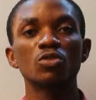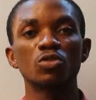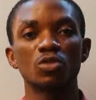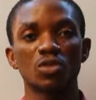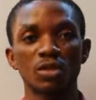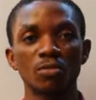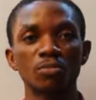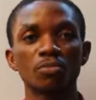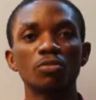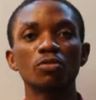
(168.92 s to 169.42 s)

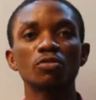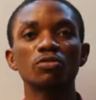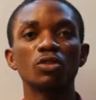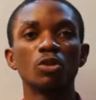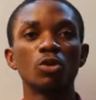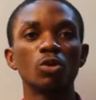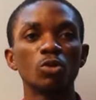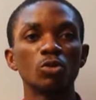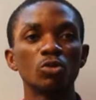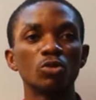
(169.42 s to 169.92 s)
to improve
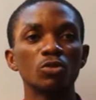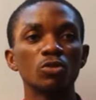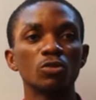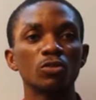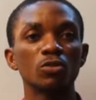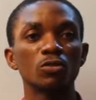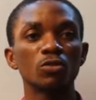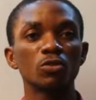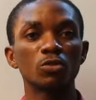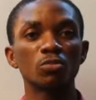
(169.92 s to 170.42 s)
the load,
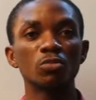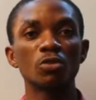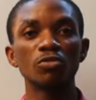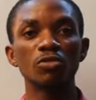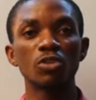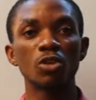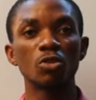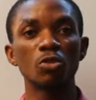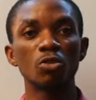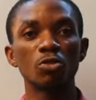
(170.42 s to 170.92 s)
to
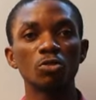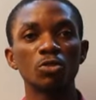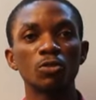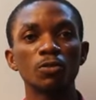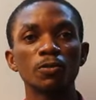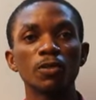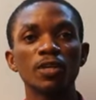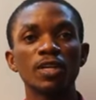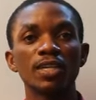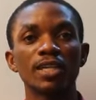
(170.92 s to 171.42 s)
move the load.
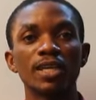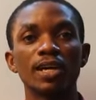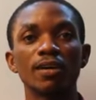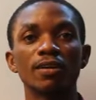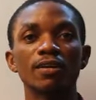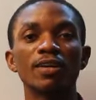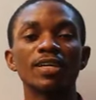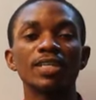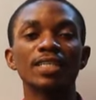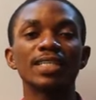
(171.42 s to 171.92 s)

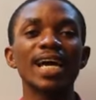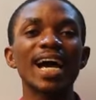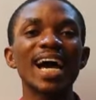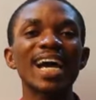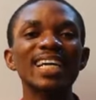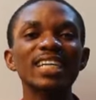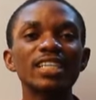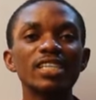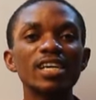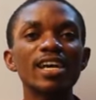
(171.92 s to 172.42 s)
Now, the
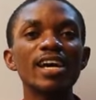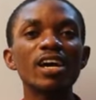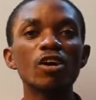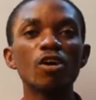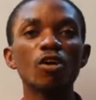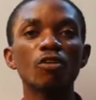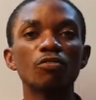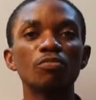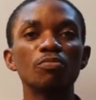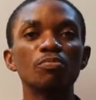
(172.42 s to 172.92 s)

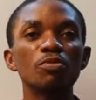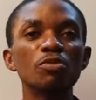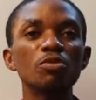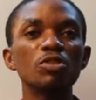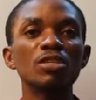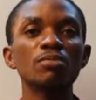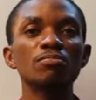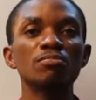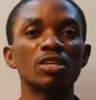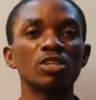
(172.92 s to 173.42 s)
idea of
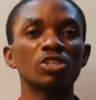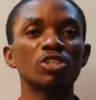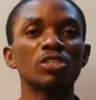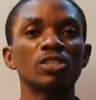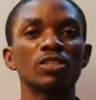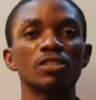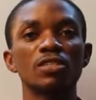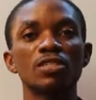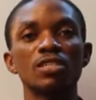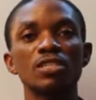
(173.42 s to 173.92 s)
building
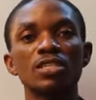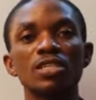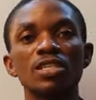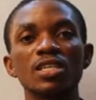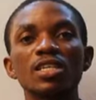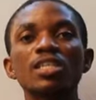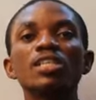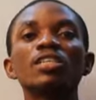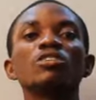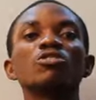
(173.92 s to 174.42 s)
machines
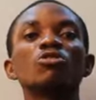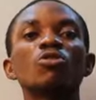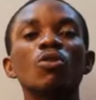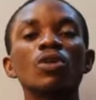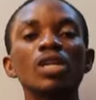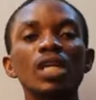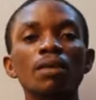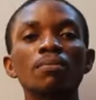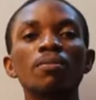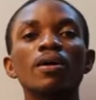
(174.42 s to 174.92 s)
is
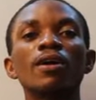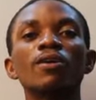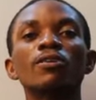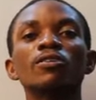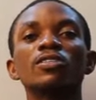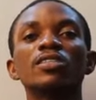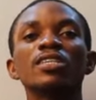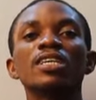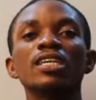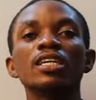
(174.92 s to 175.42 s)
all
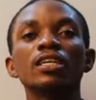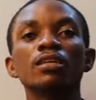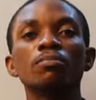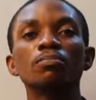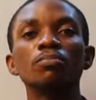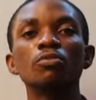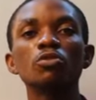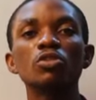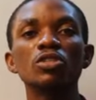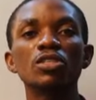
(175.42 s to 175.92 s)
about
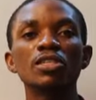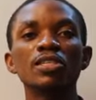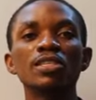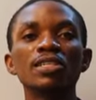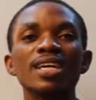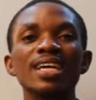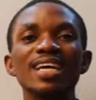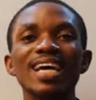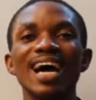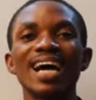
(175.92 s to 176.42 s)

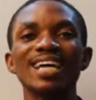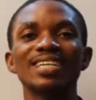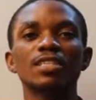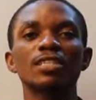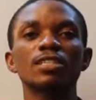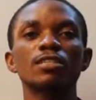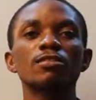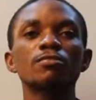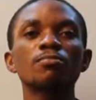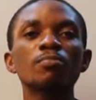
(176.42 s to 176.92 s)
imputing
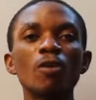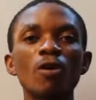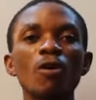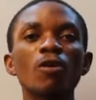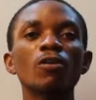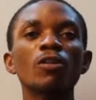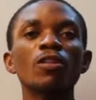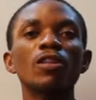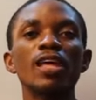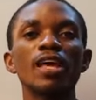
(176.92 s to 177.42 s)
as
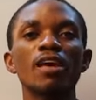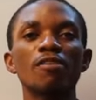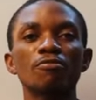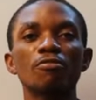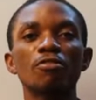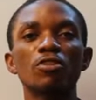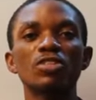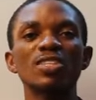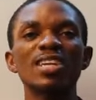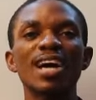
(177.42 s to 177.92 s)
small
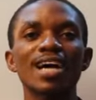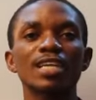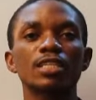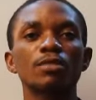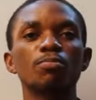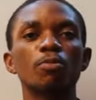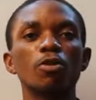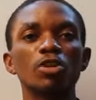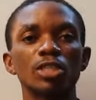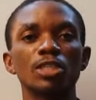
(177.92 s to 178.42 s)
effort
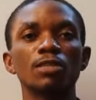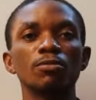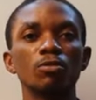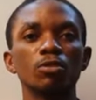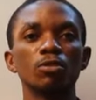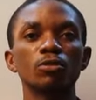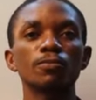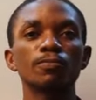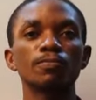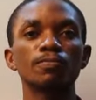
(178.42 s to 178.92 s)
as
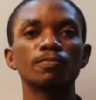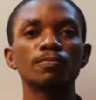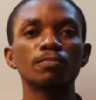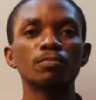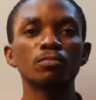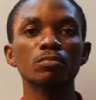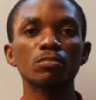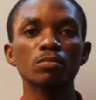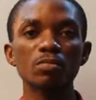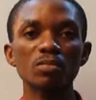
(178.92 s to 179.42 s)
possible
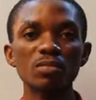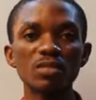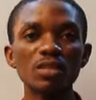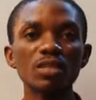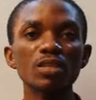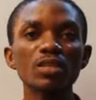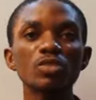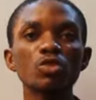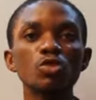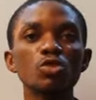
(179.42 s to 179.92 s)

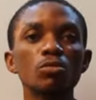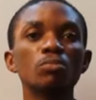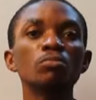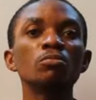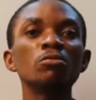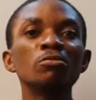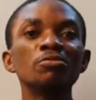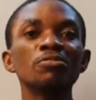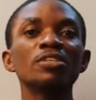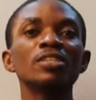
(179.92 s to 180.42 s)
to
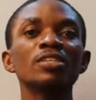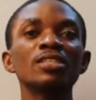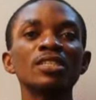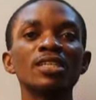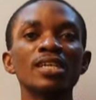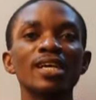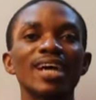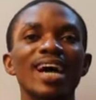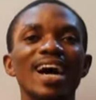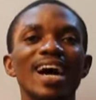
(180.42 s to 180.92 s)

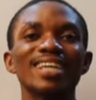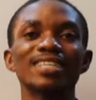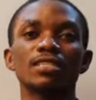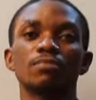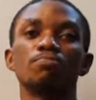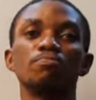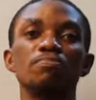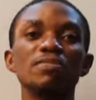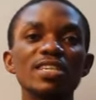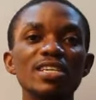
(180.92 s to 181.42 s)
moving
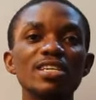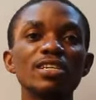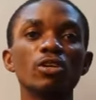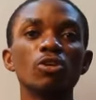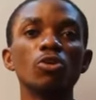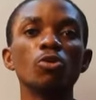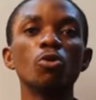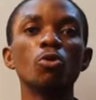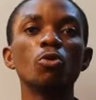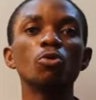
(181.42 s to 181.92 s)
as
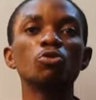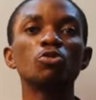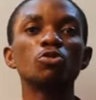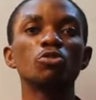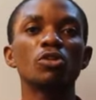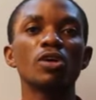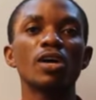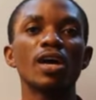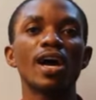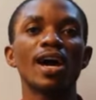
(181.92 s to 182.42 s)
big load
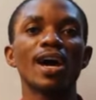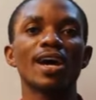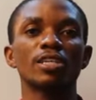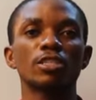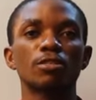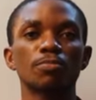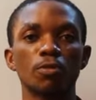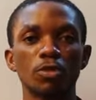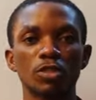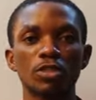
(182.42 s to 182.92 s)

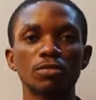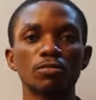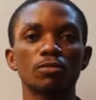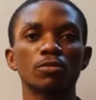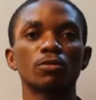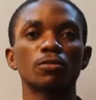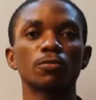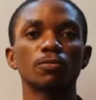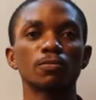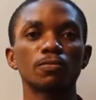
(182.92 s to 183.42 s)
as
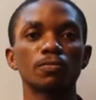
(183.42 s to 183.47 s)
possible.